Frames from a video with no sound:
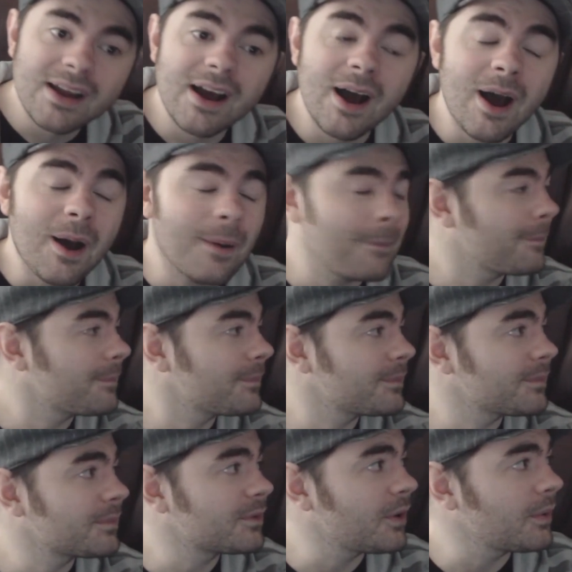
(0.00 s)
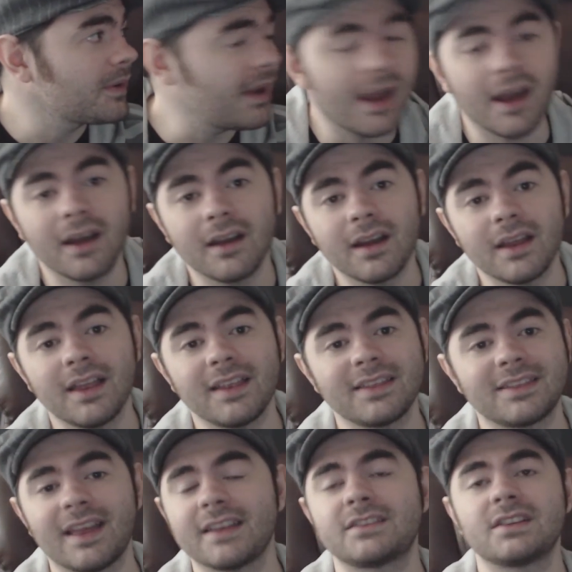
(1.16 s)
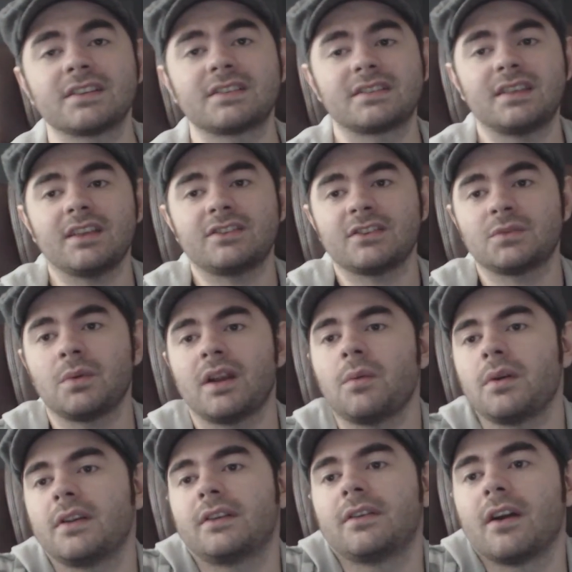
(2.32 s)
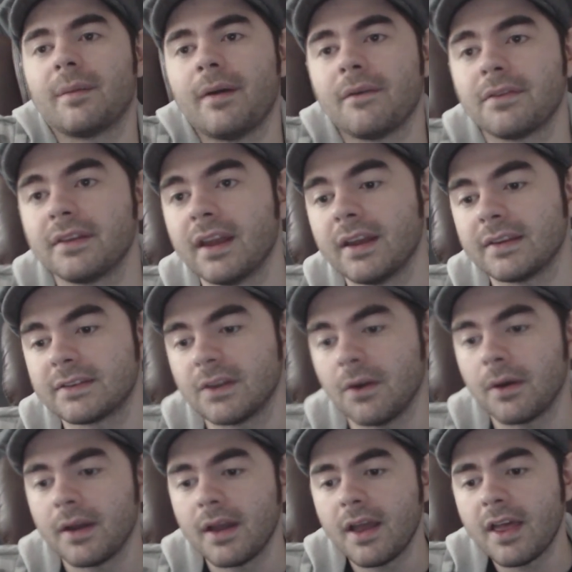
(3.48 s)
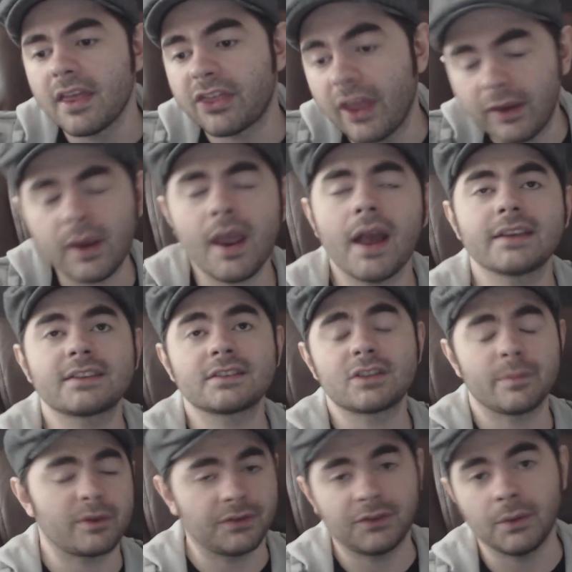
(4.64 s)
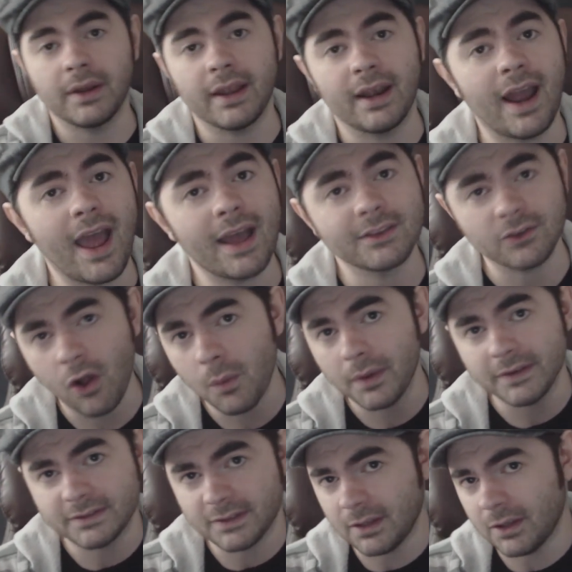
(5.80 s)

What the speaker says: So yeah, that's just what I wanted to talk about for the day. So thank you guys so much for tuning in, and as always,